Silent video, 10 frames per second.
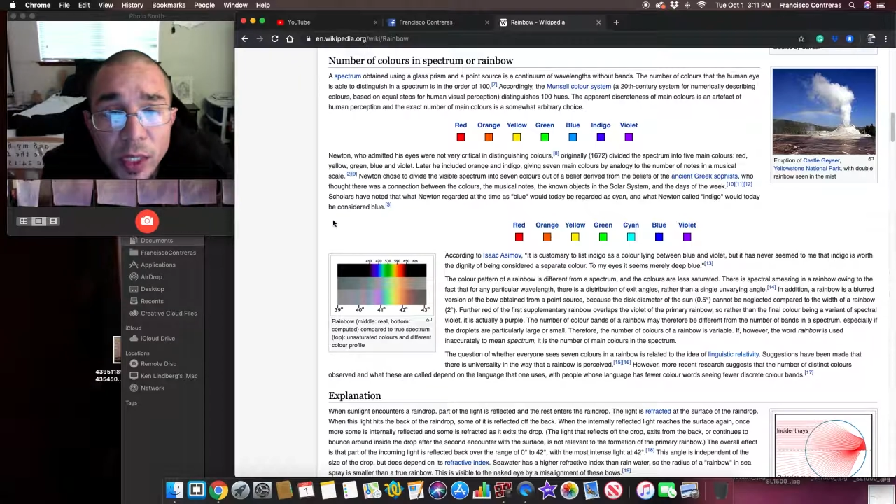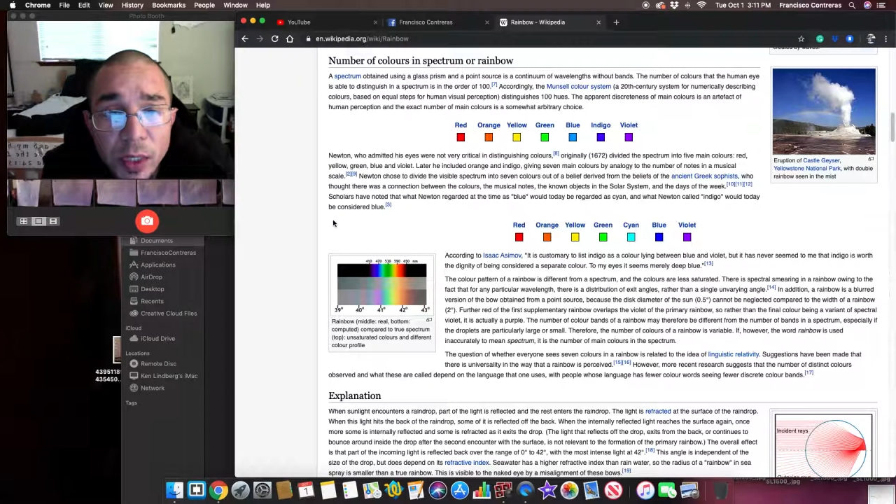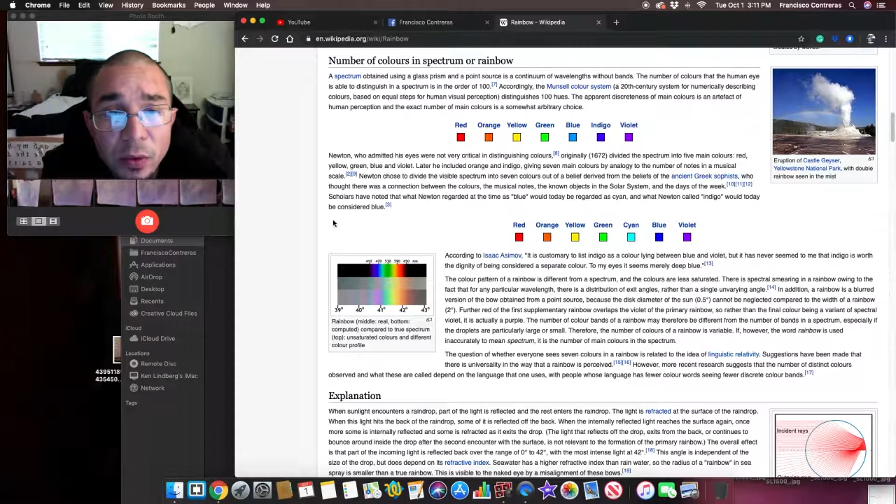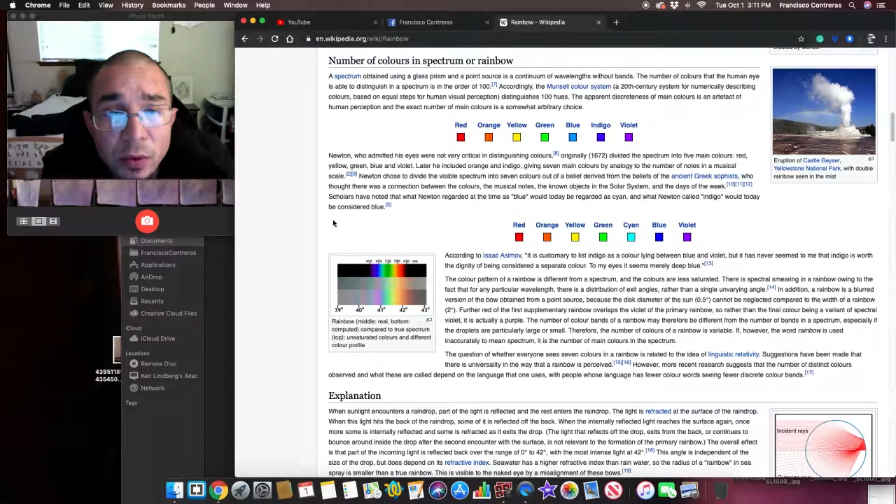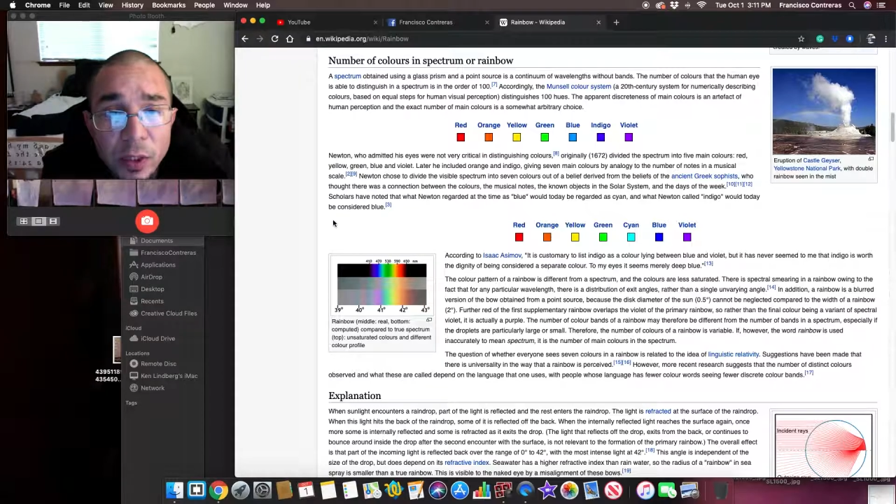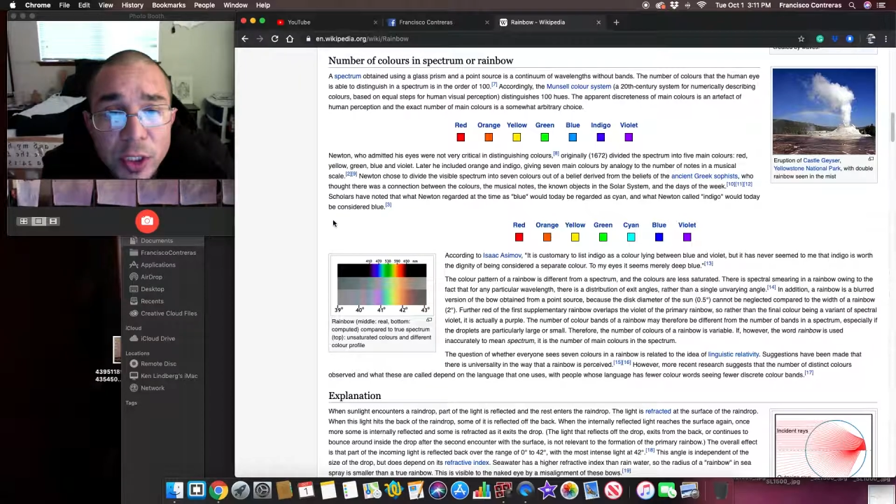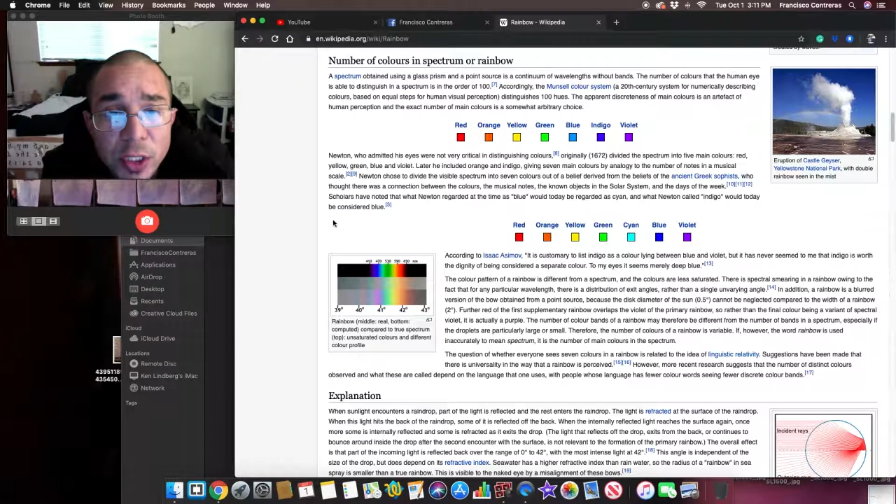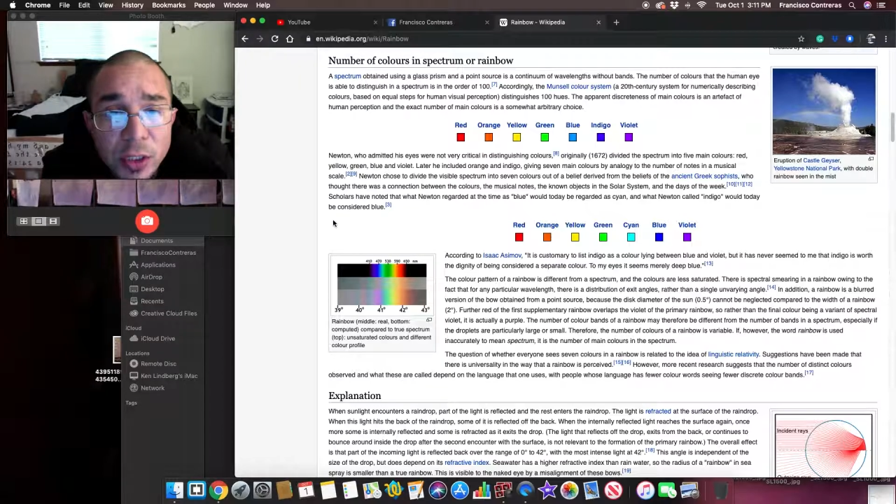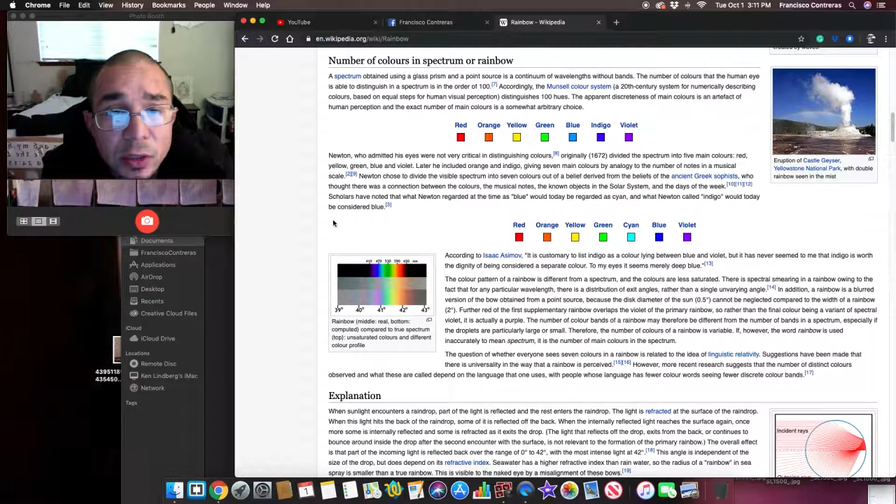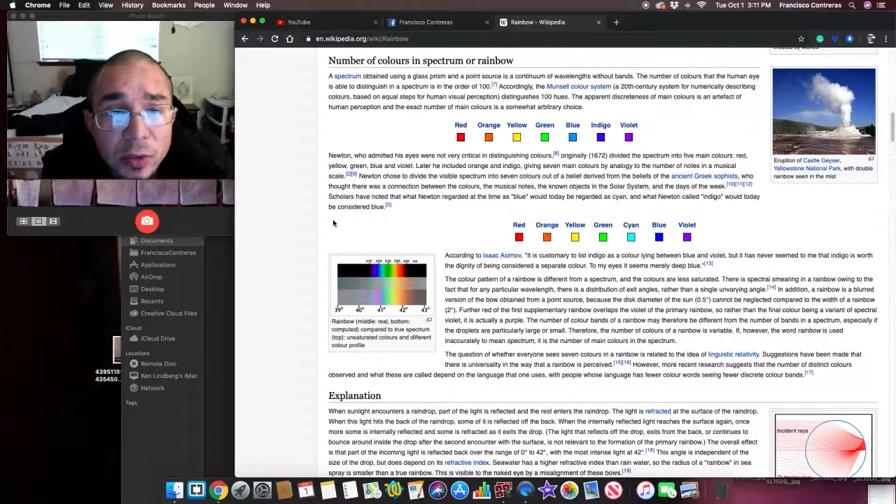orange,
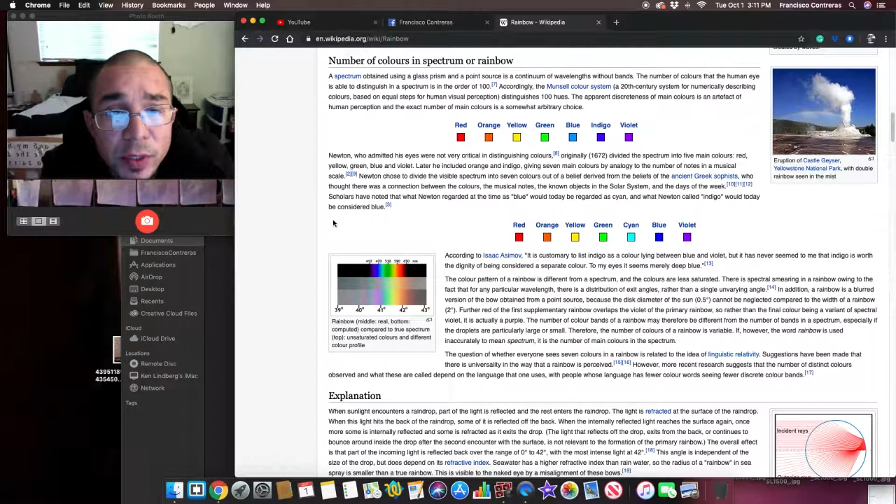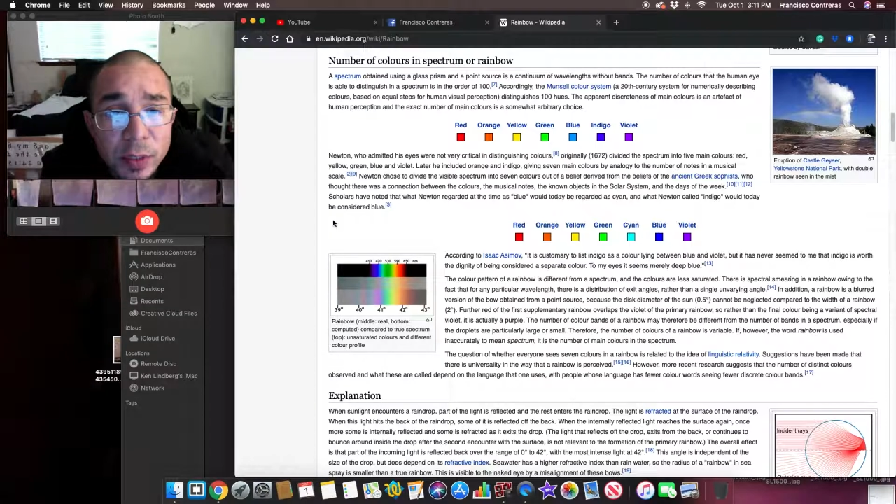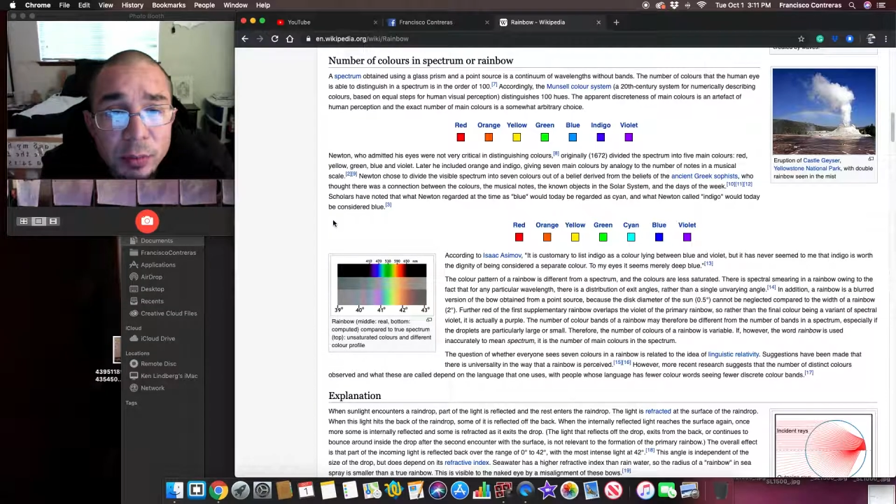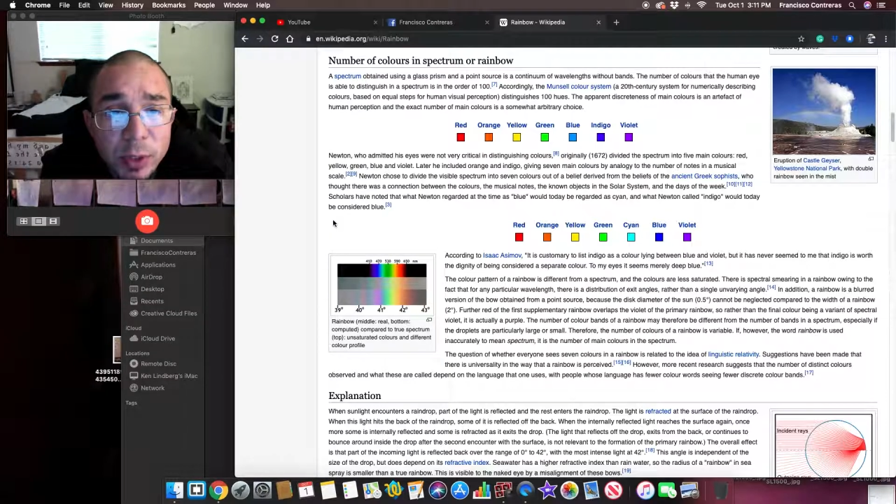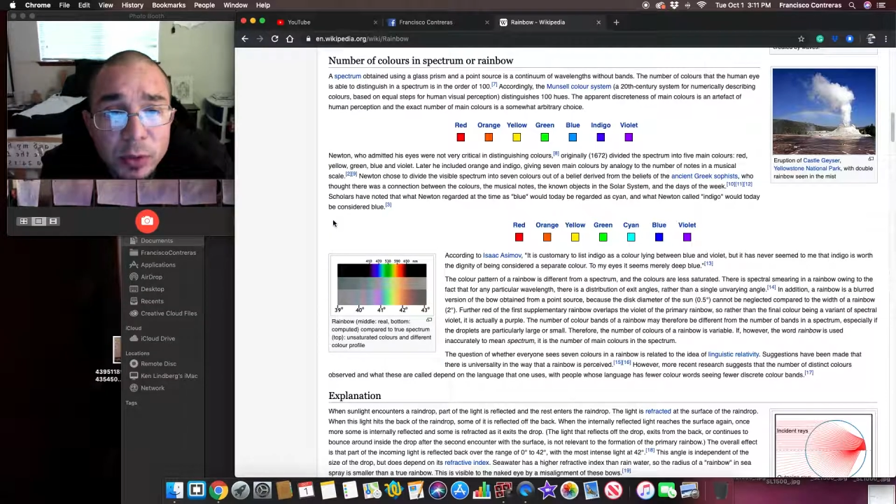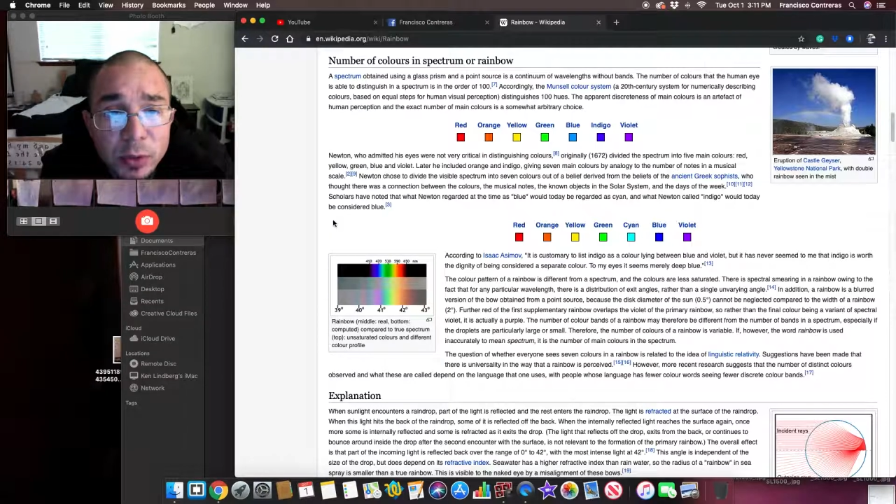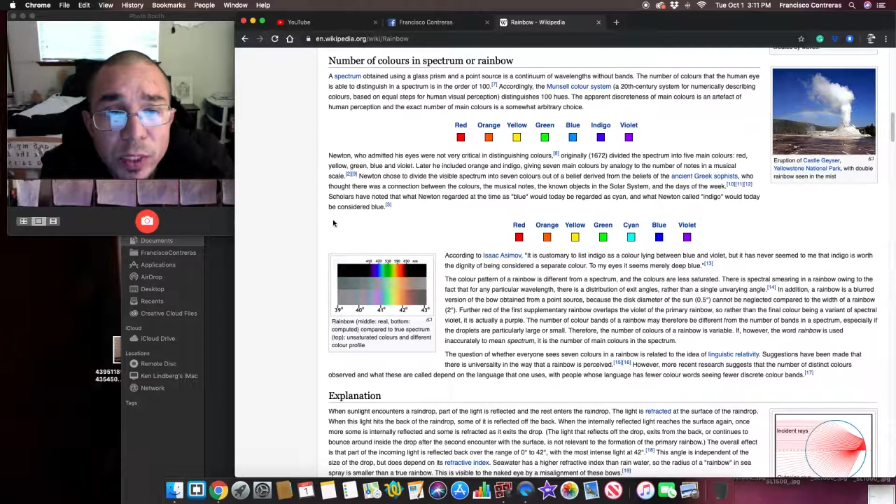yellow, green, blue,